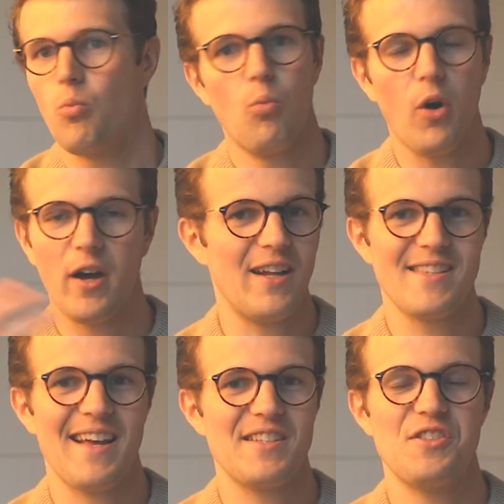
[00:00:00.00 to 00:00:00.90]
what kind of
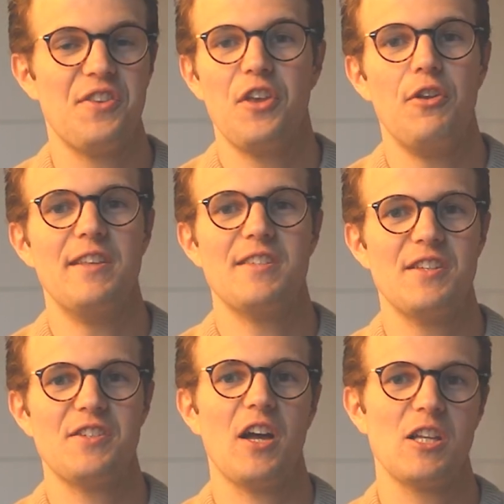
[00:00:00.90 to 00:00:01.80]
taxes that you need to
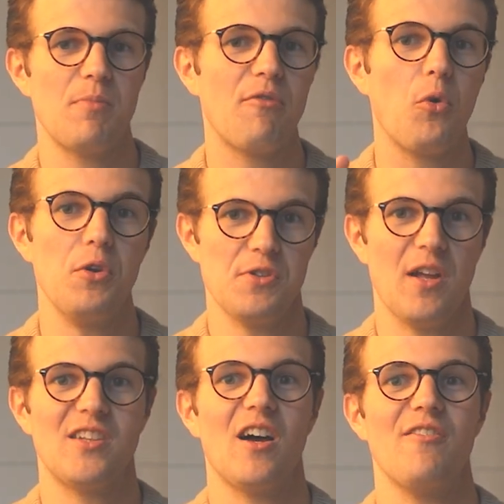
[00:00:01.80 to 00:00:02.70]
discuss before you
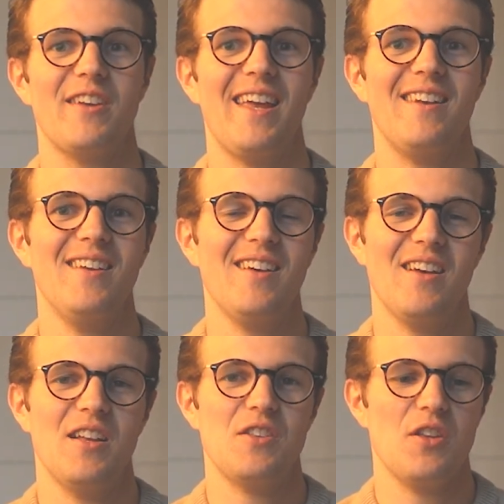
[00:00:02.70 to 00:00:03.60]
start diving in
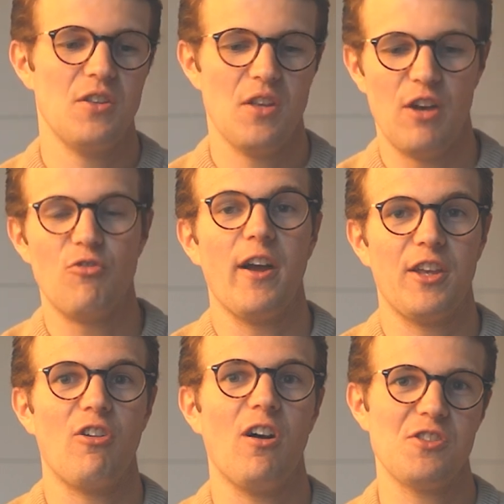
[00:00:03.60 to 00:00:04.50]
and writing
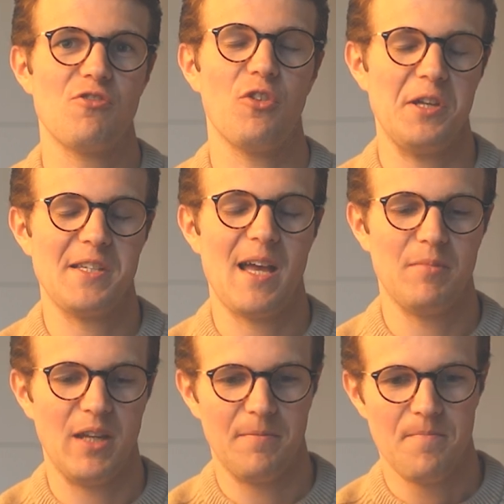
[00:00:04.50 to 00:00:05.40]
your answer on
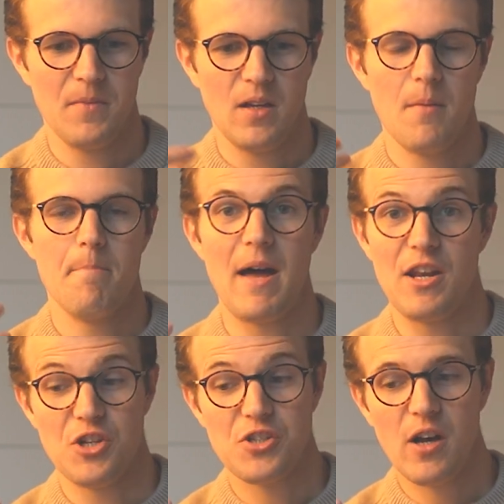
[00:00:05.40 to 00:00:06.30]
exam day.
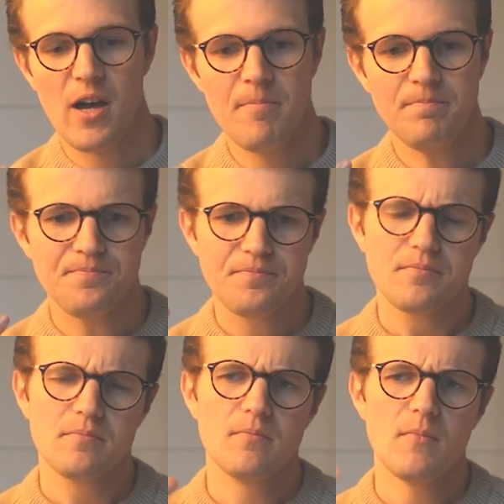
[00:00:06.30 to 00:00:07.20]
Manage your time.
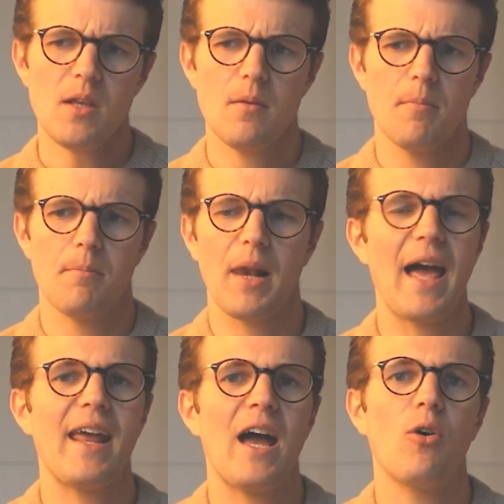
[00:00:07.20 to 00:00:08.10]

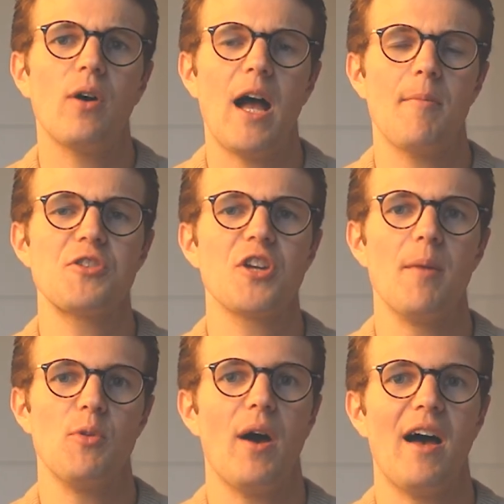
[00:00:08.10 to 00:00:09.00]
Plan out how much
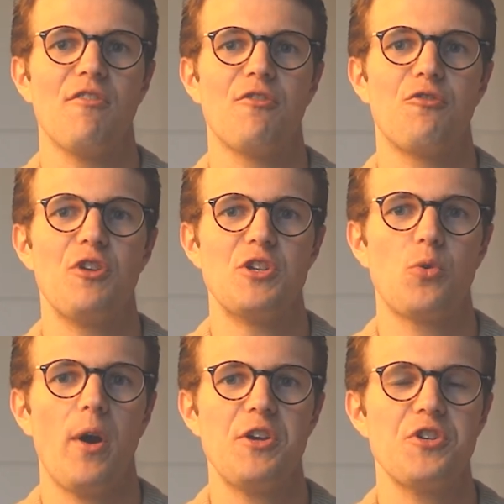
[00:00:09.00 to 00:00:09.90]
time you have for each
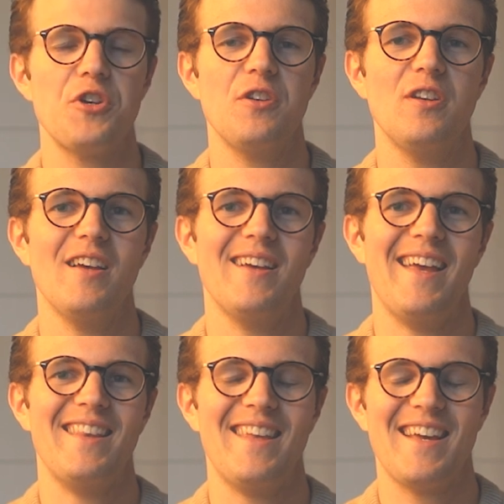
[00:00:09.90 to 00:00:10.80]
question
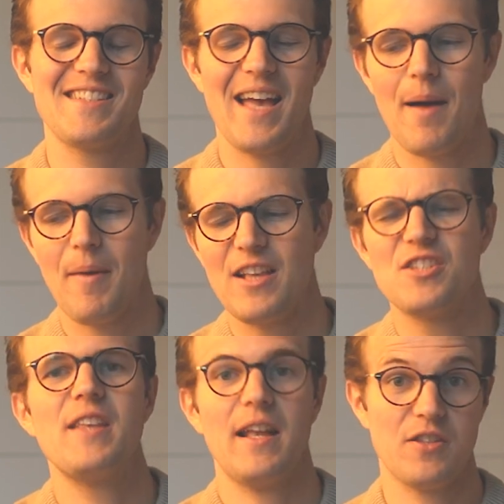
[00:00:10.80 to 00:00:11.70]
in the exam and
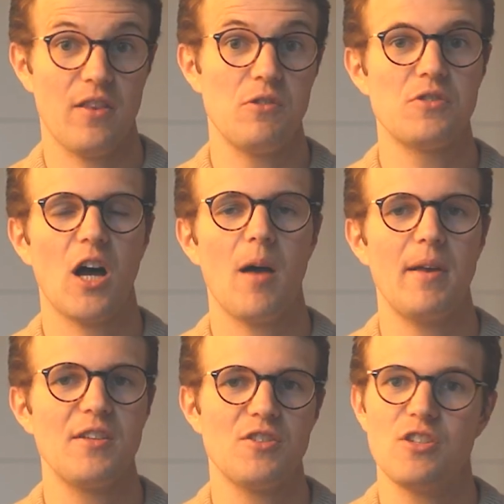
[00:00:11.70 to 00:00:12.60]
stick to those
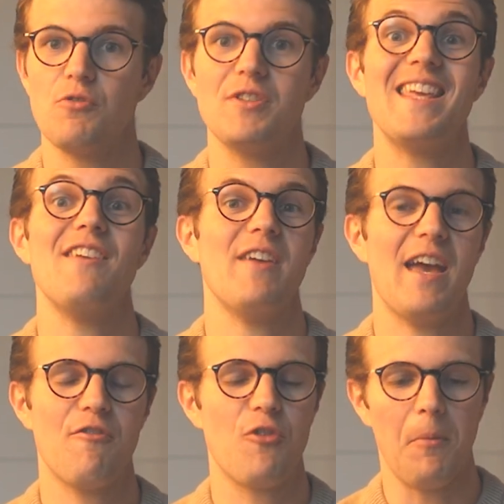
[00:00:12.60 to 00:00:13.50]
timings and don't
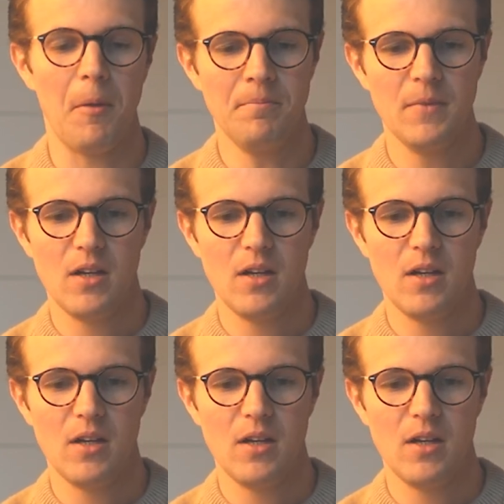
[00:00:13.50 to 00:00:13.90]
deviate from them.